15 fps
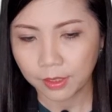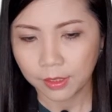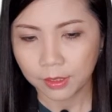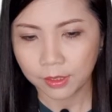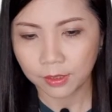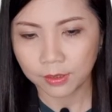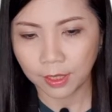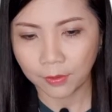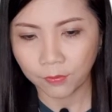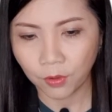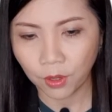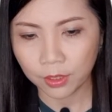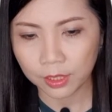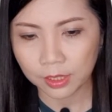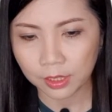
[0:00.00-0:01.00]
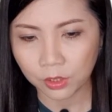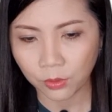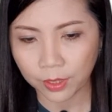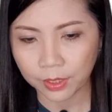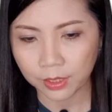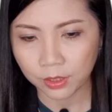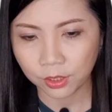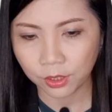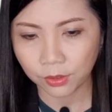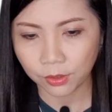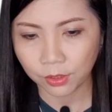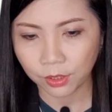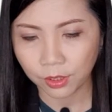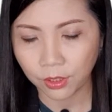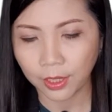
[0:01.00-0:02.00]
So therefore, this is 22.
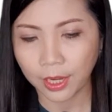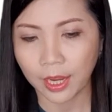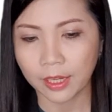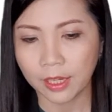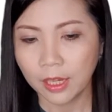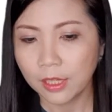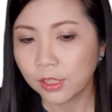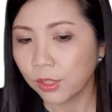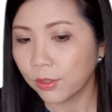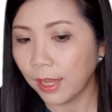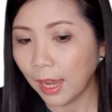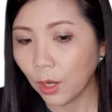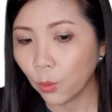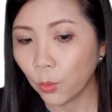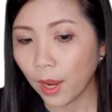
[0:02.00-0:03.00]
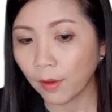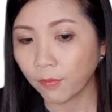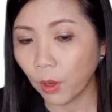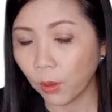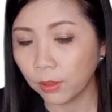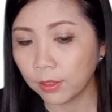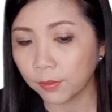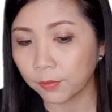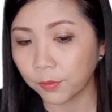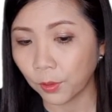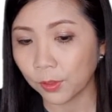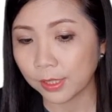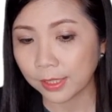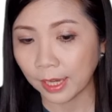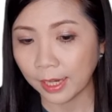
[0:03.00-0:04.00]
Okay, so now we have all the
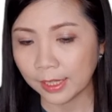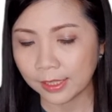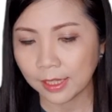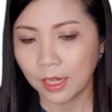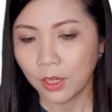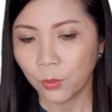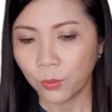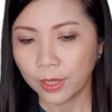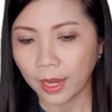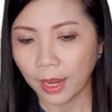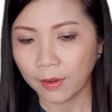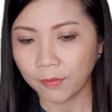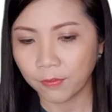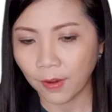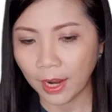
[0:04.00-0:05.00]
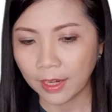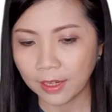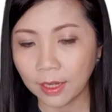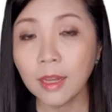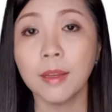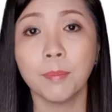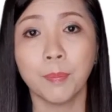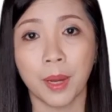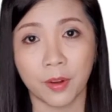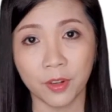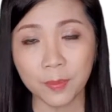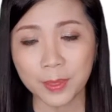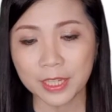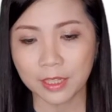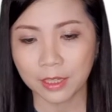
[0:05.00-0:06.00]
4 sides, we can find the
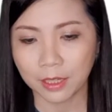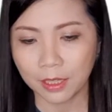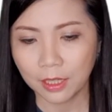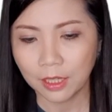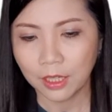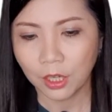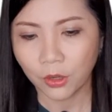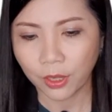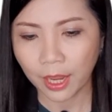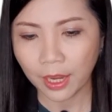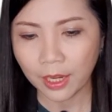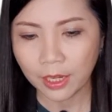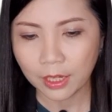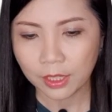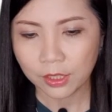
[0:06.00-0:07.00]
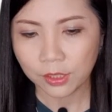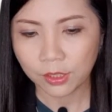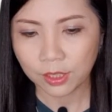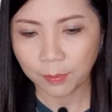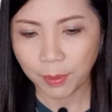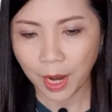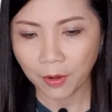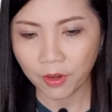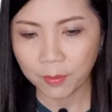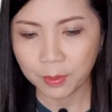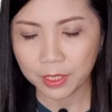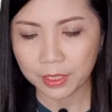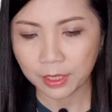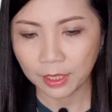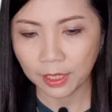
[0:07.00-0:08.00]
perimeter. Okay, so the
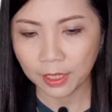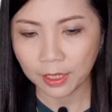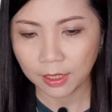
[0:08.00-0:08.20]
perimeter